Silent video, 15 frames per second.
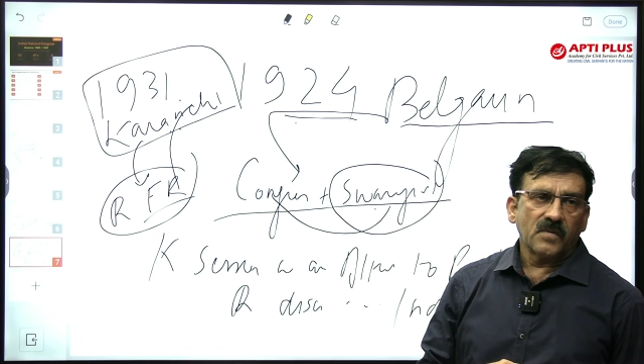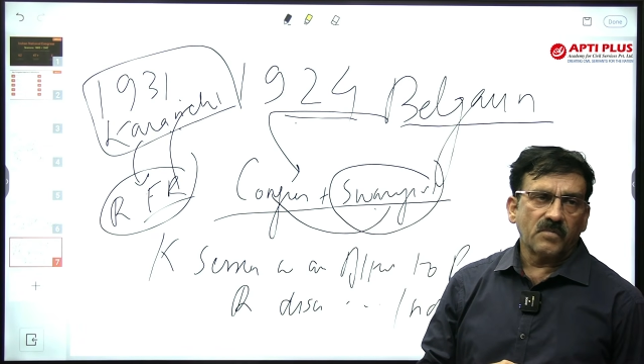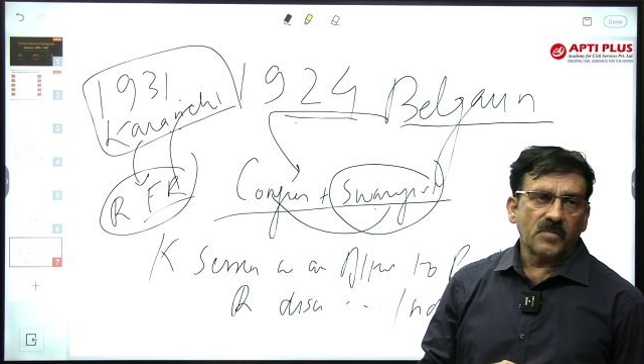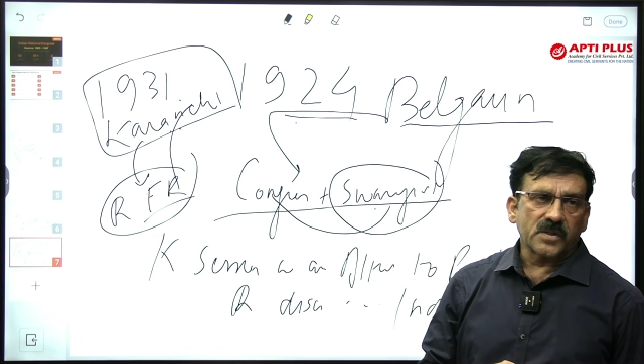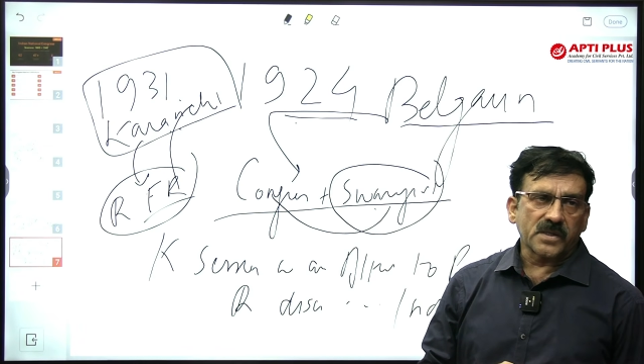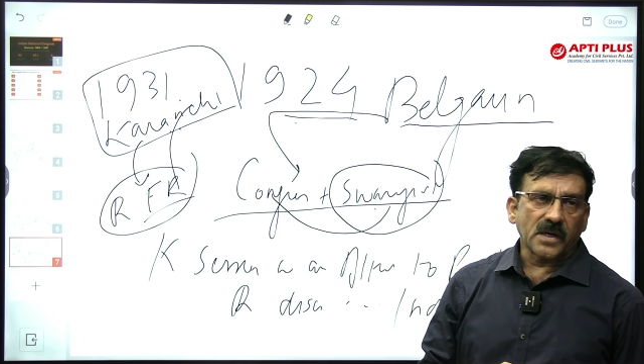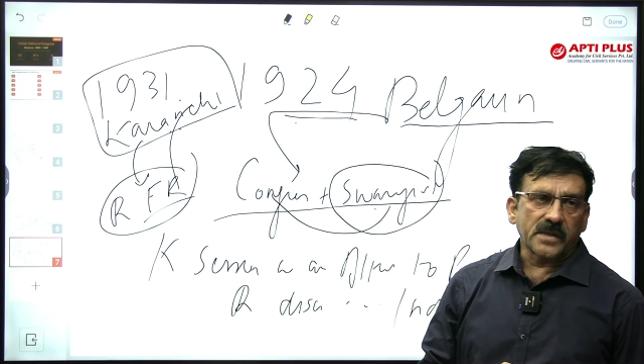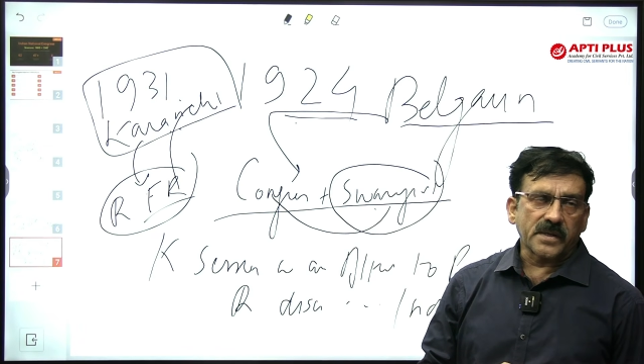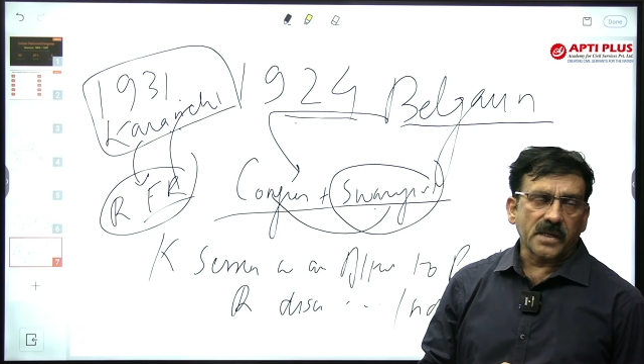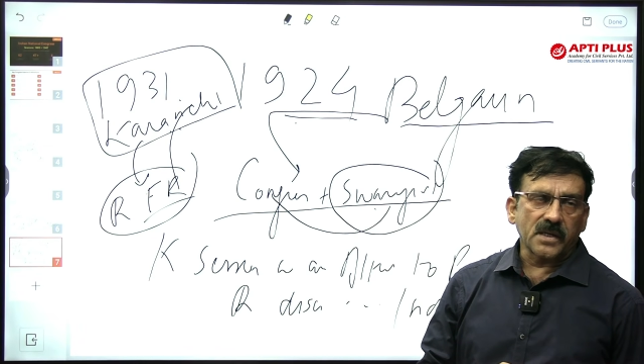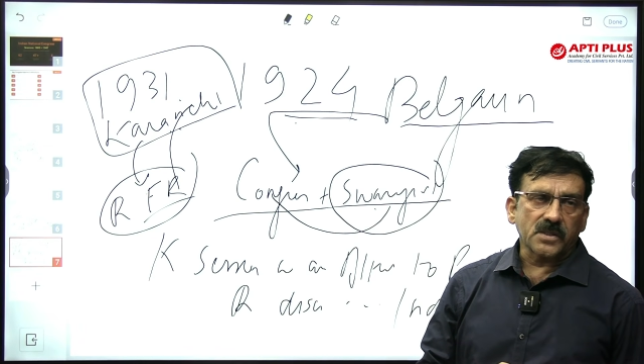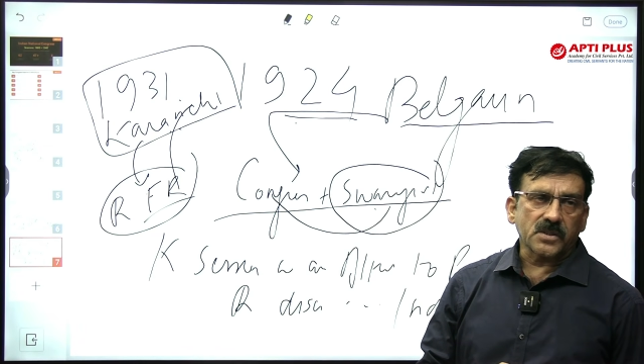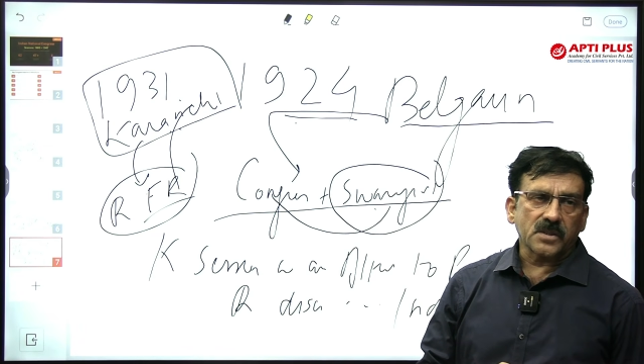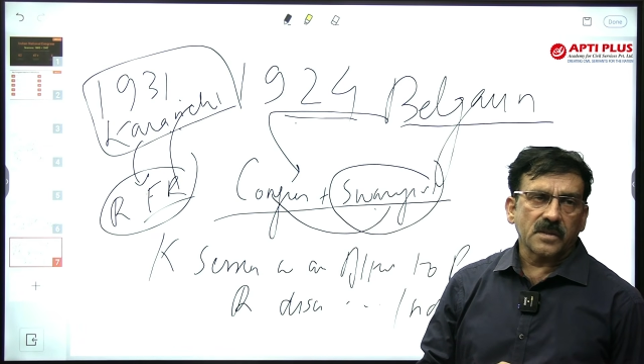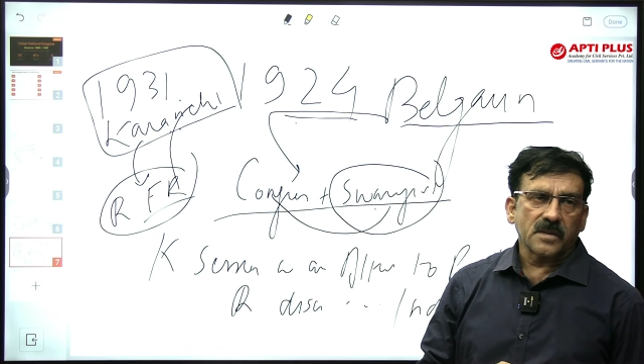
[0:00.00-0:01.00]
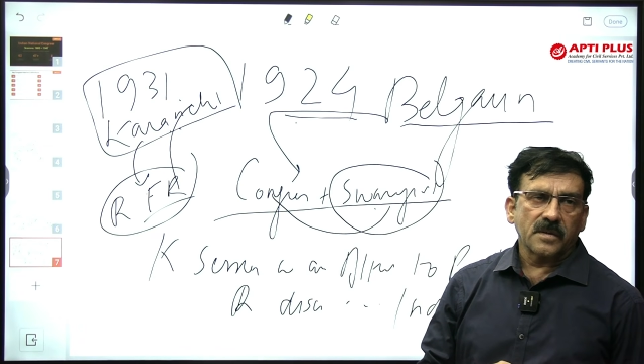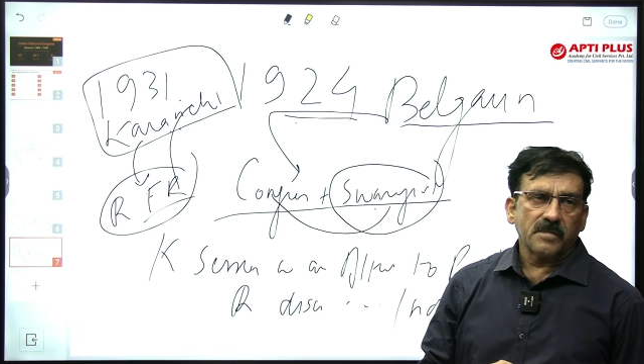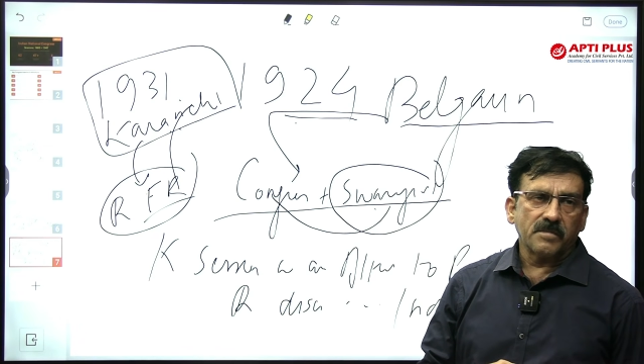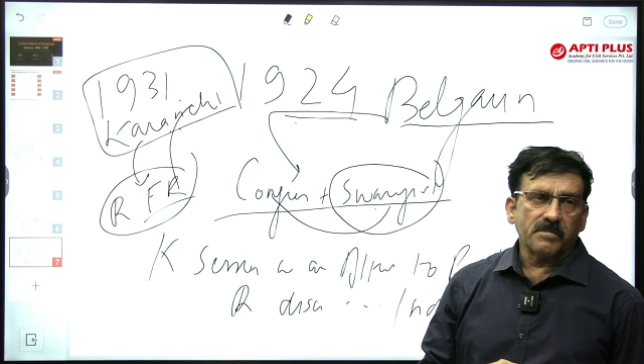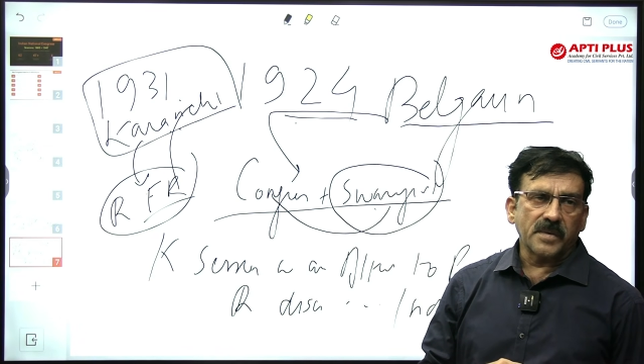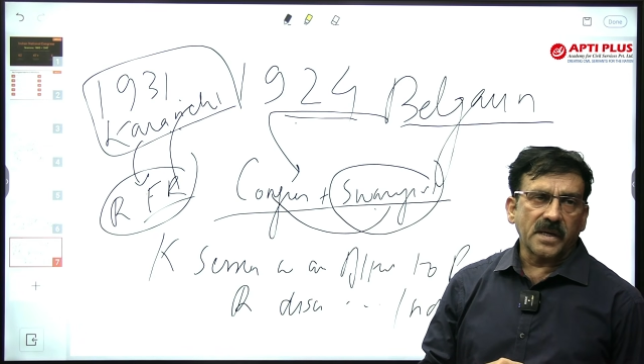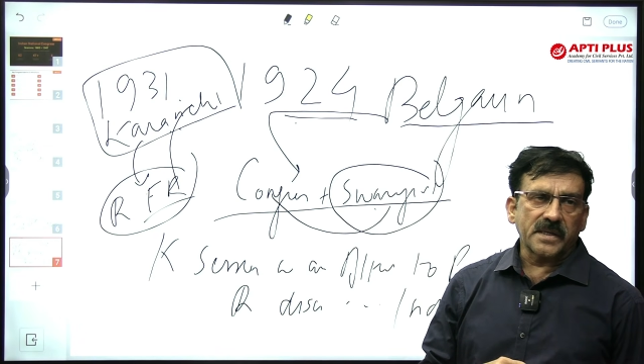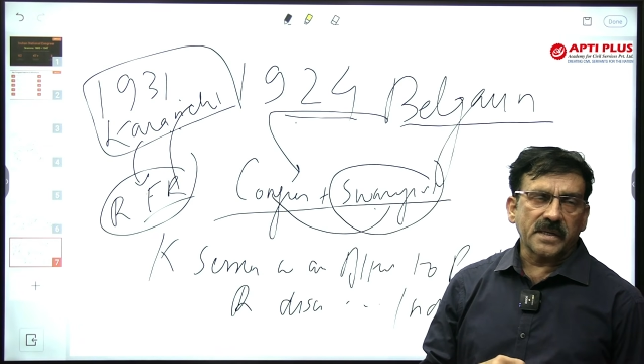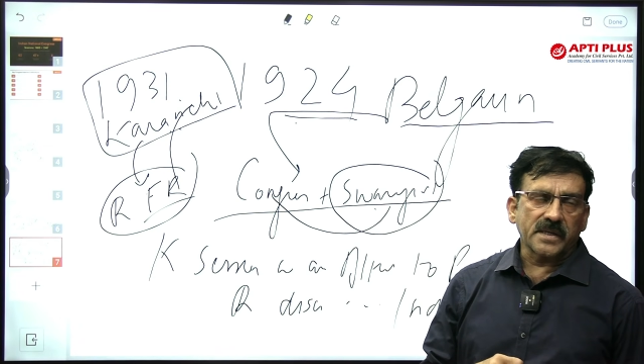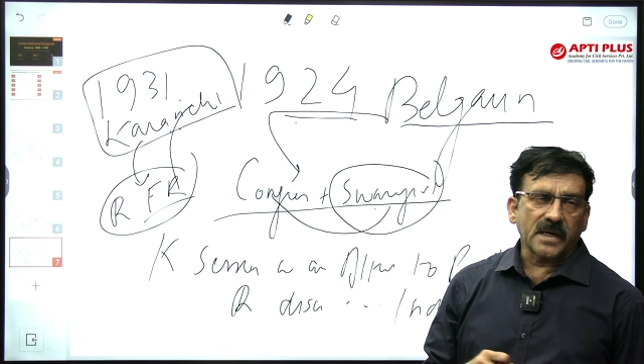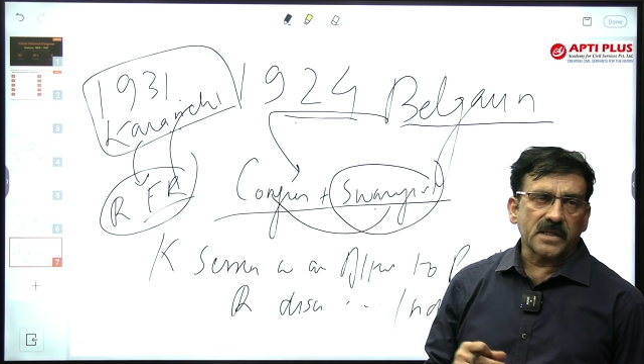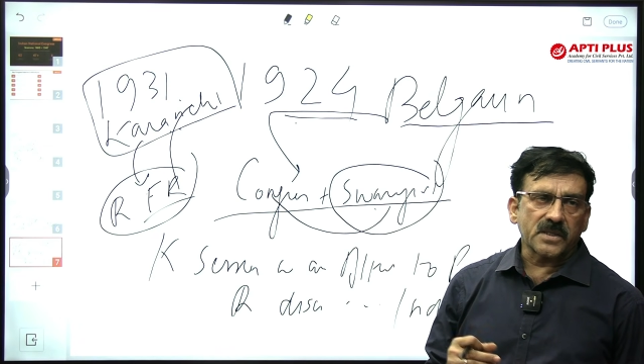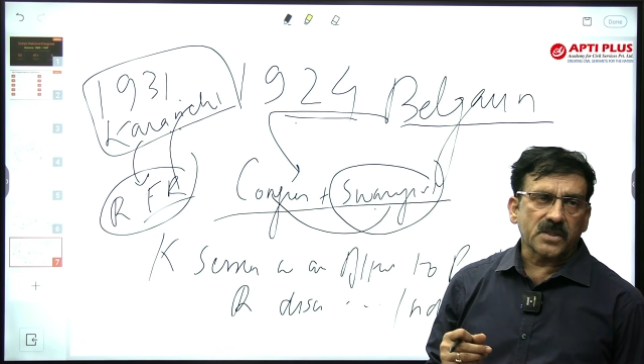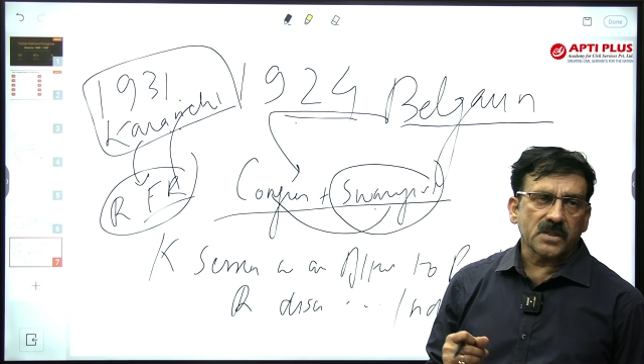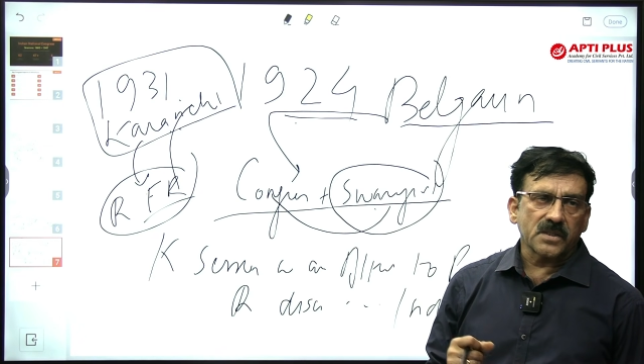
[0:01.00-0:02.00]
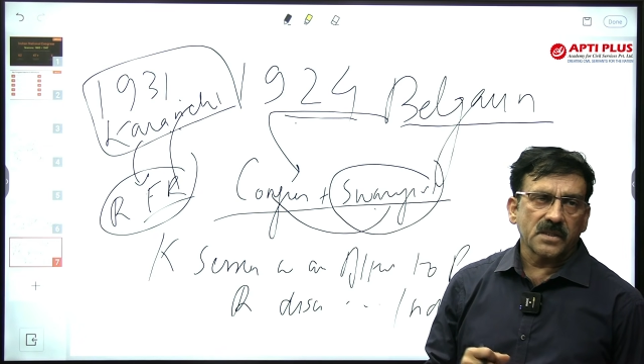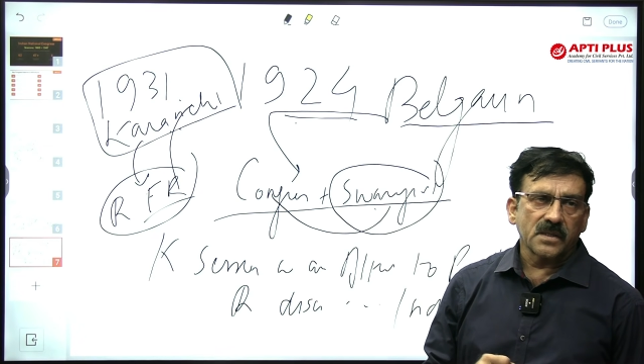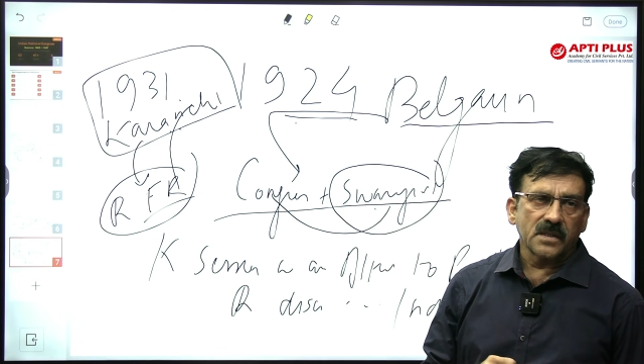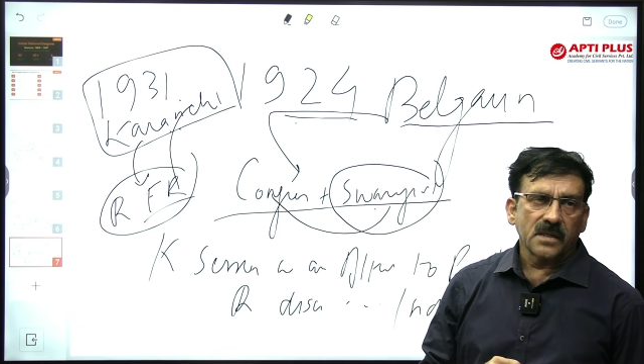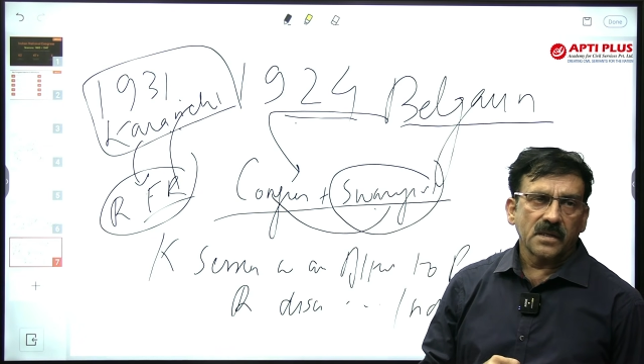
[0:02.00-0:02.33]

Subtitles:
which contains many rights.